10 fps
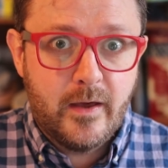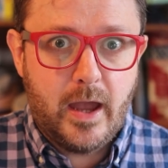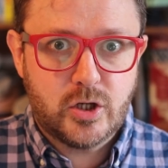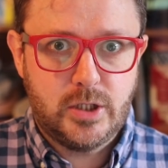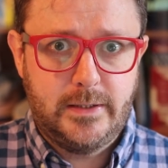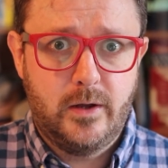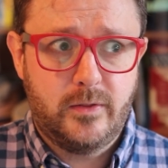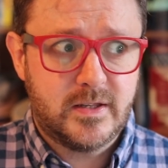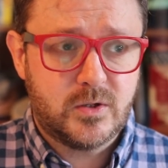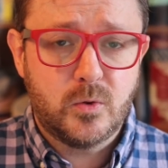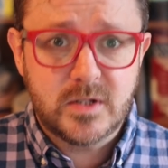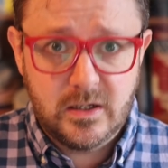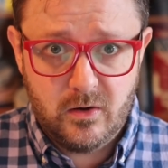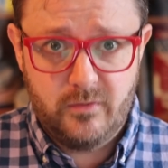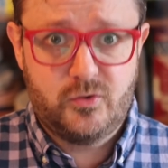Actually, no, that's
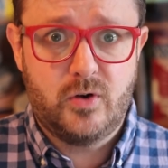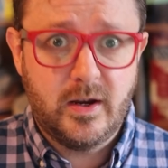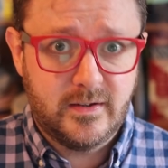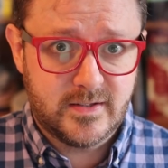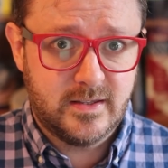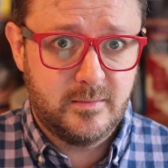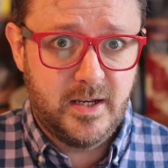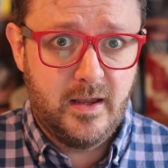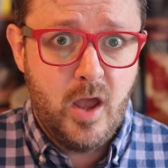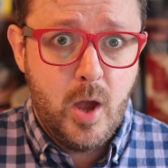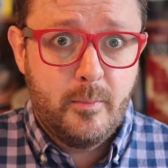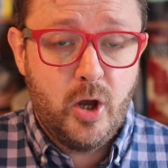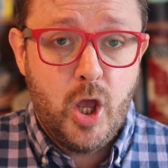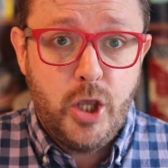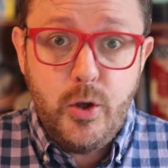causing a lot of dryness at the minute.
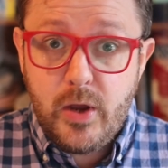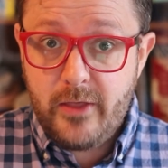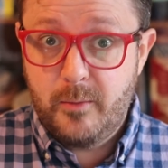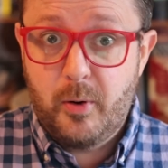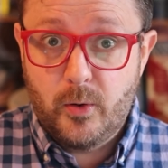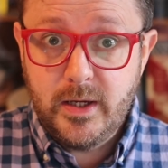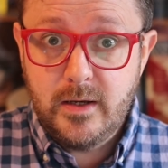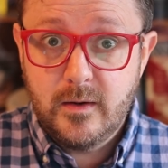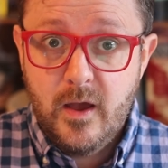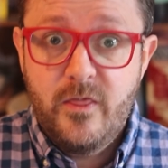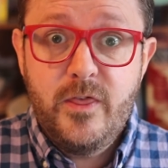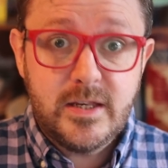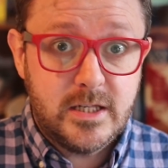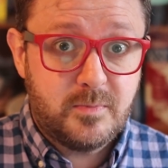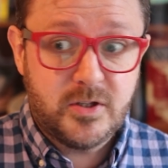But you get the point.
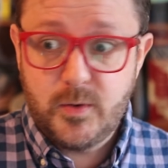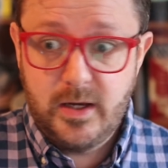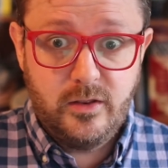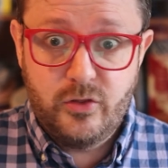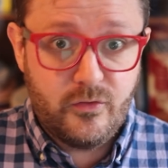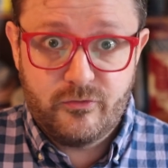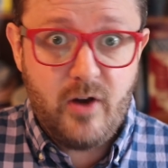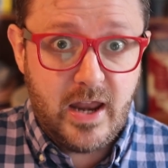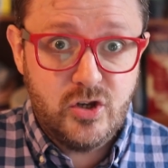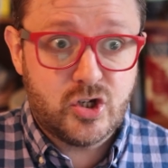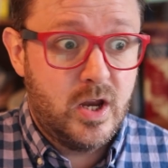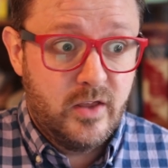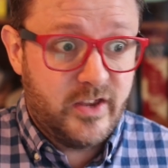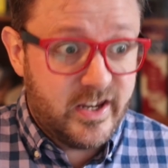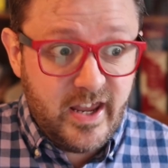This is between the French,
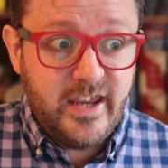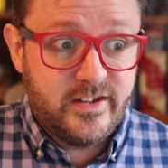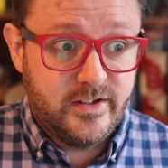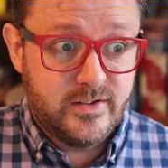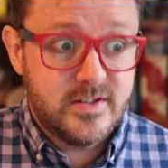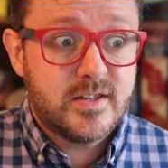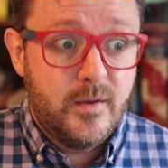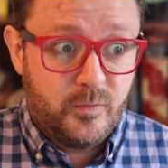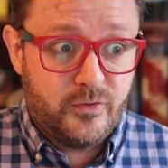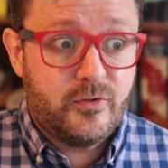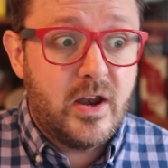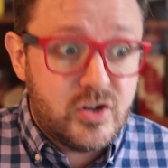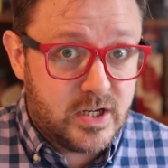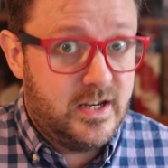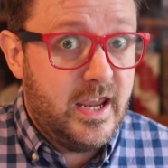the Canadians, the
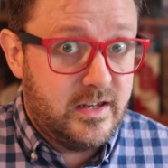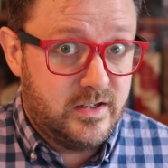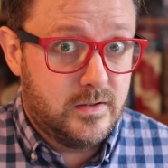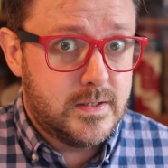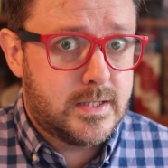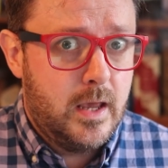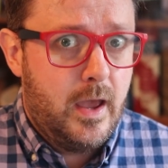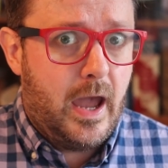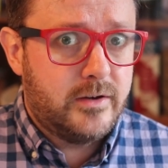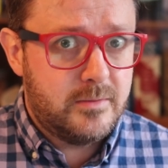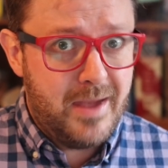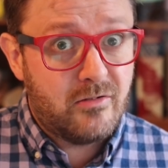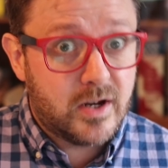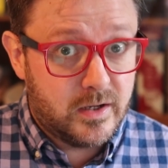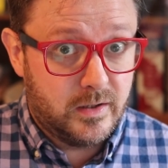French Canadians, and
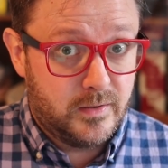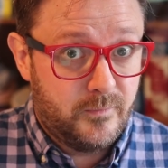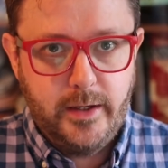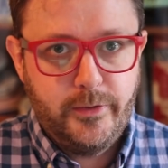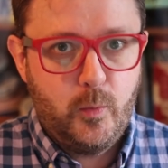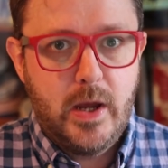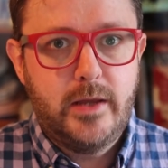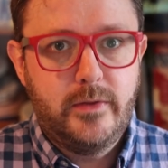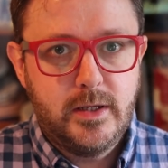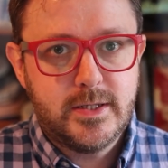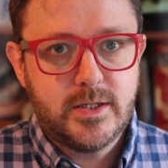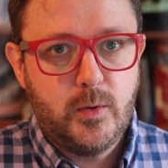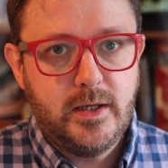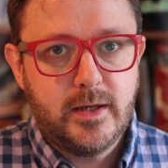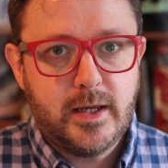America. Either way, in the
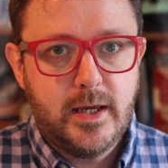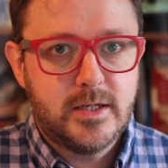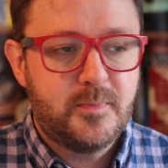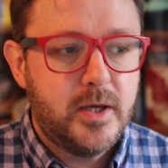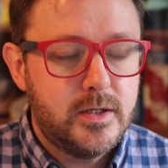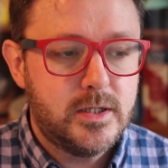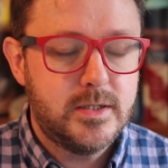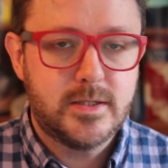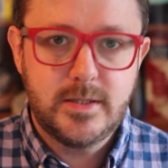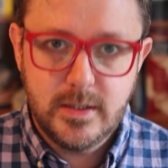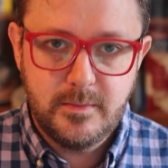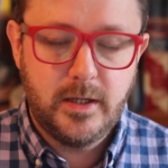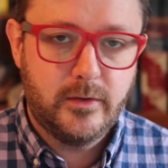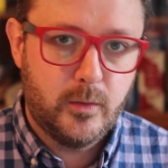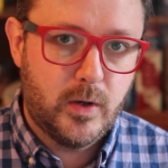ensuing decades, pigeons did
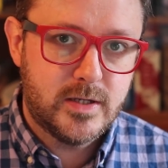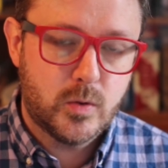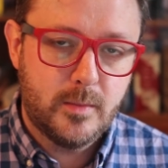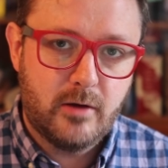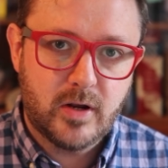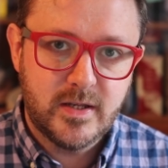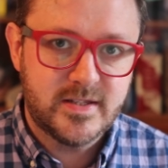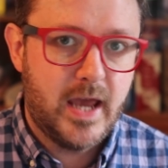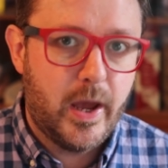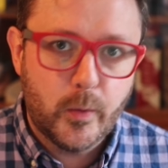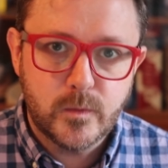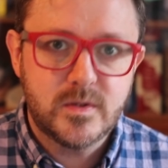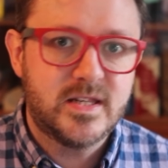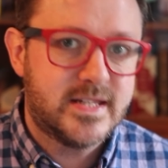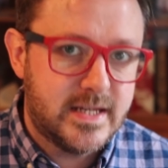make their way to American
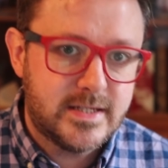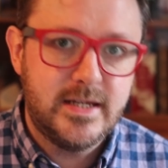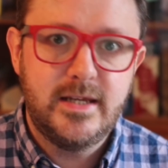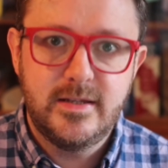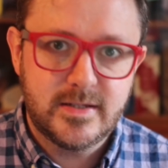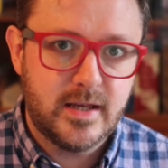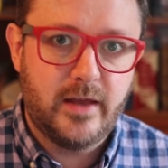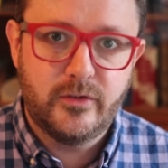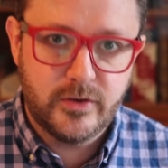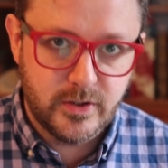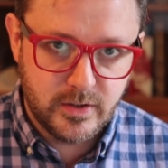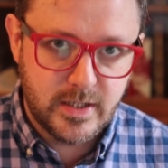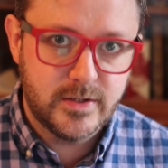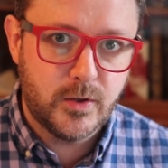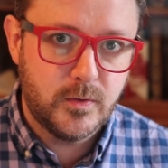towns, cities, and the
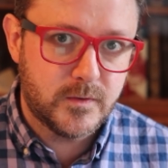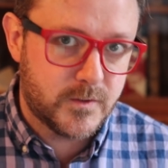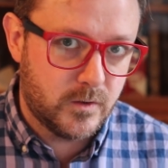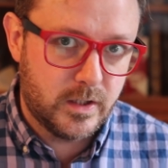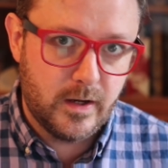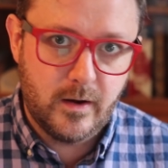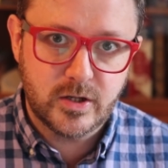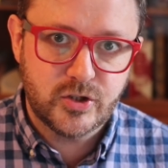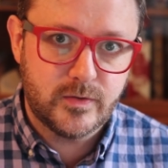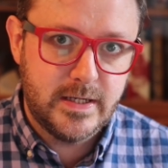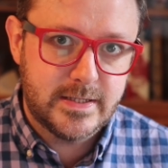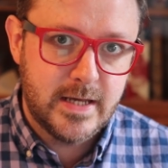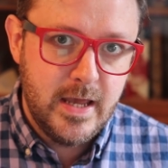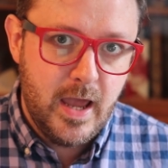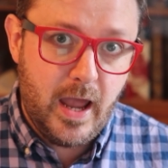Dunkin' Donuts on Clark Street.
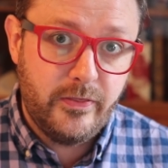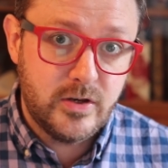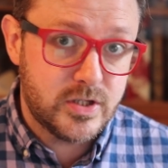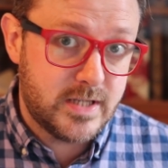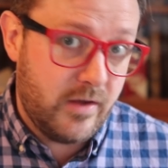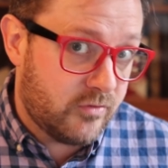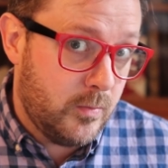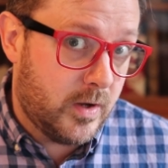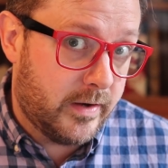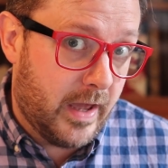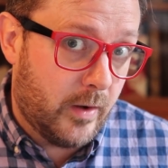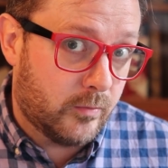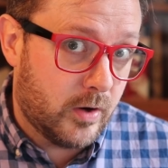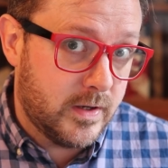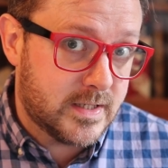And they're just everywhere now,
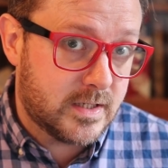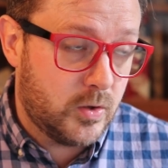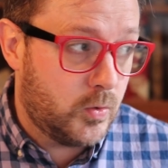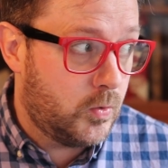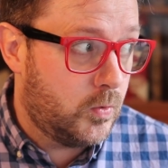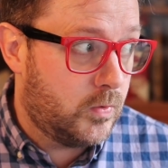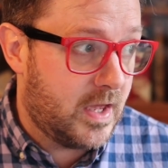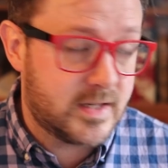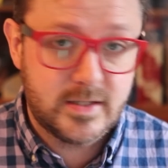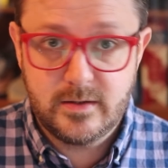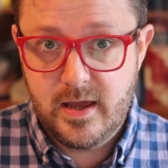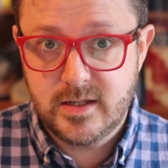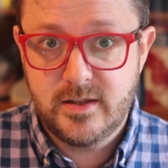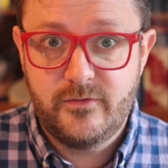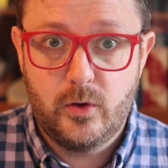right? So that's
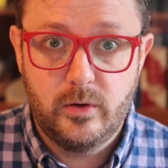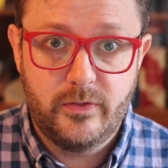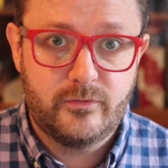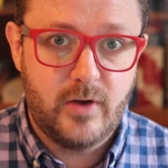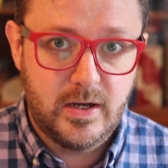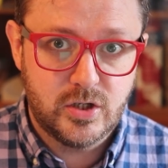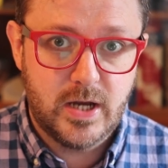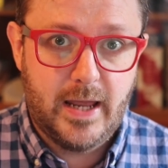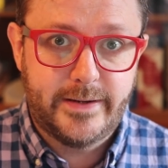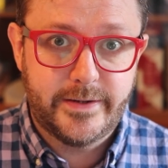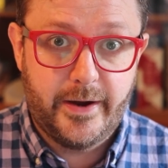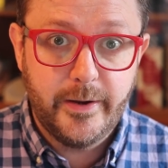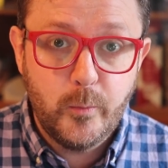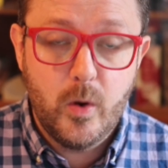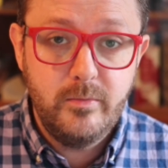the fault of the French, and
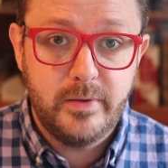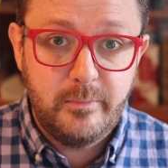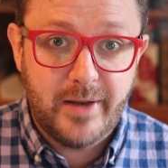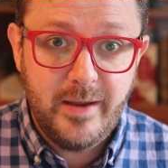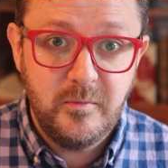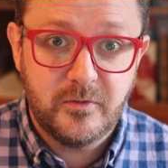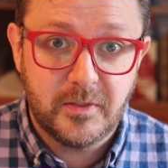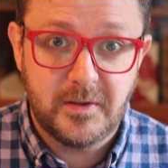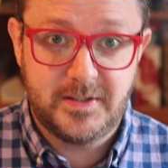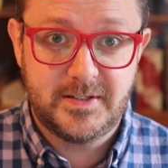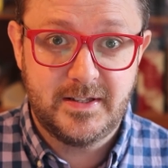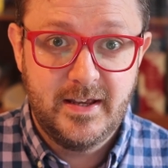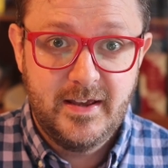I won't be blamed for this.